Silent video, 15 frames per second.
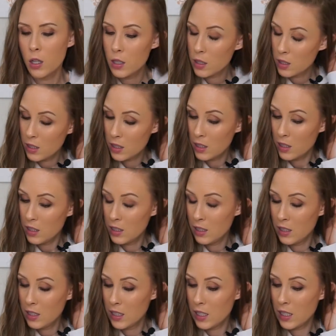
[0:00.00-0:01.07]

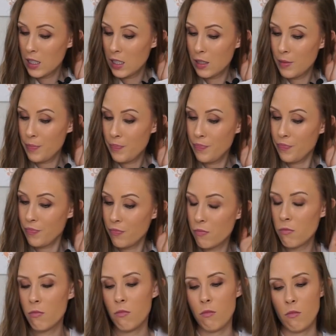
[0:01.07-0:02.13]

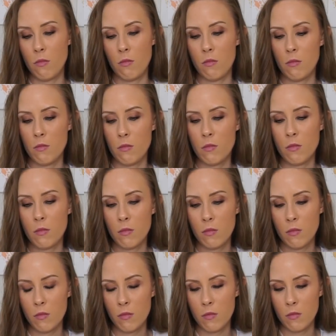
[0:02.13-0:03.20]

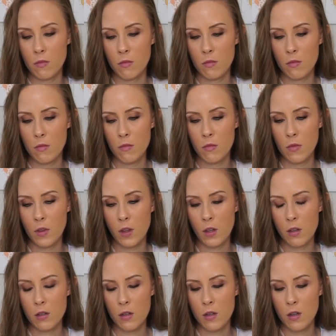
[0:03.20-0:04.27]

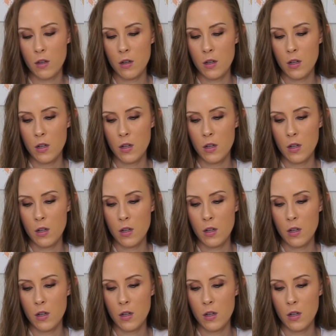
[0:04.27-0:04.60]
No one is speaking in this clip.